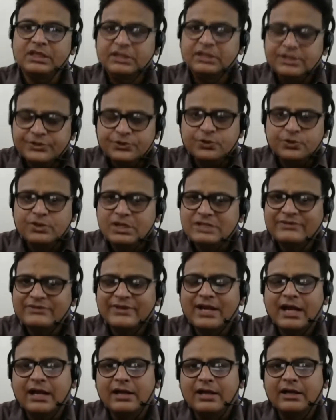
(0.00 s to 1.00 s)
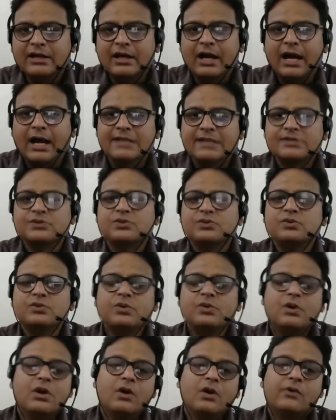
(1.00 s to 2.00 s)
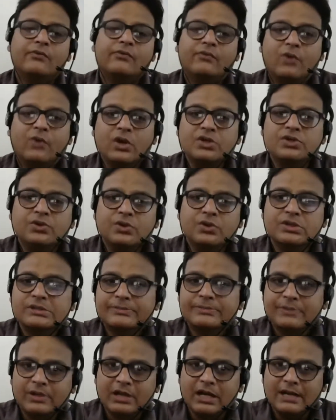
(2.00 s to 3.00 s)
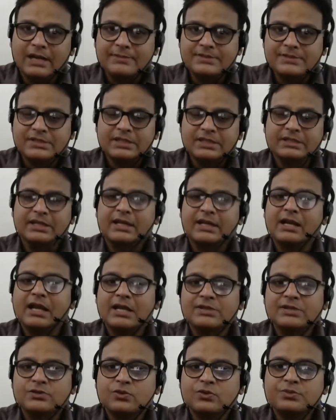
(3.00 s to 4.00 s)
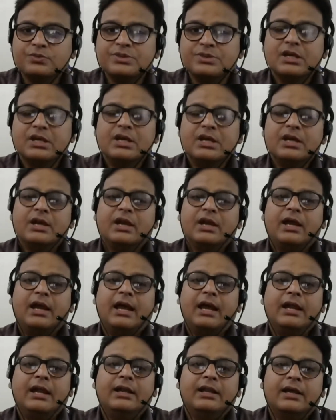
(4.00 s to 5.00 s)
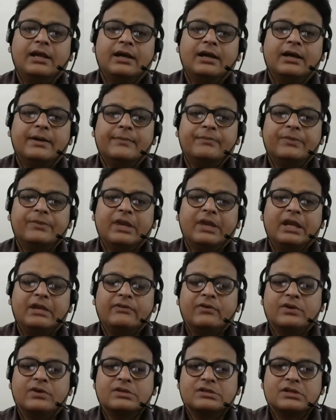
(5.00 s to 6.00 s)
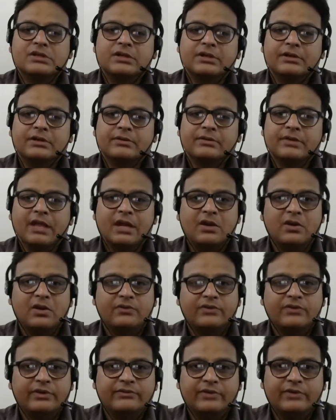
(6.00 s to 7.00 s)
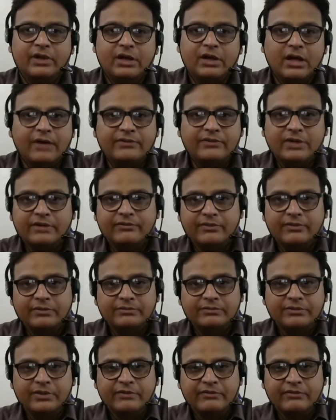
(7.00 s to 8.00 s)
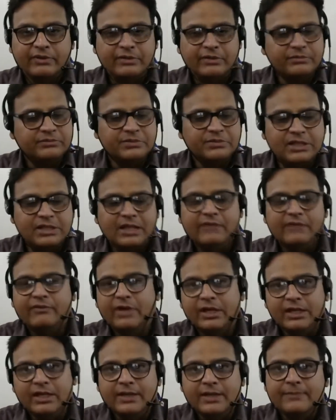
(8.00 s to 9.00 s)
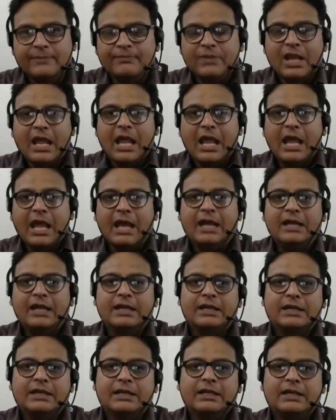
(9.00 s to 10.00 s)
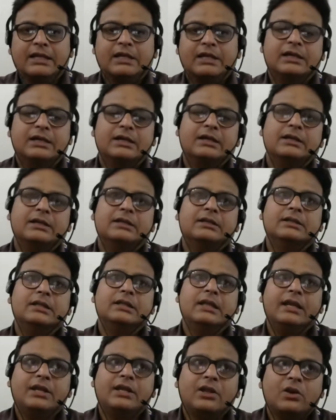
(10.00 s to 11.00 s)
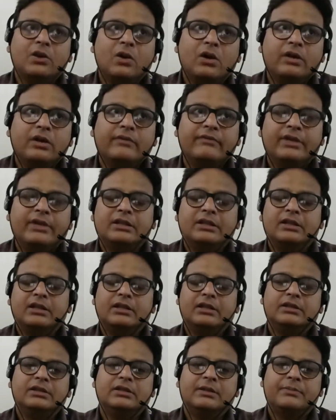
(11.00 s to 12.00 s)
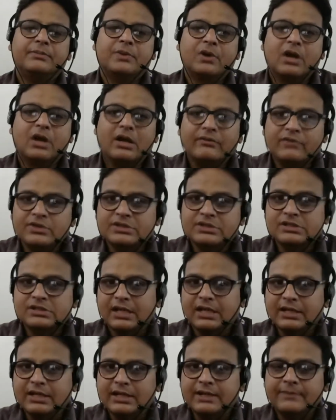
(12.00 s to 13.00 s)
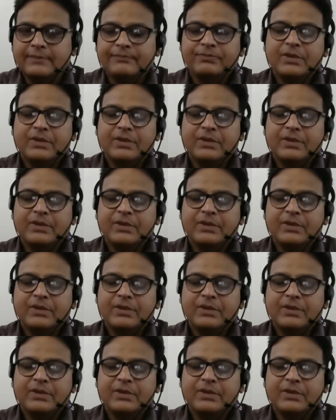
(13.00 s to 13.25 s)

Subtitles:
students were asked to watch those programs in their classrooms, and it was carried out for after till 1 year. And later on, when the program was started,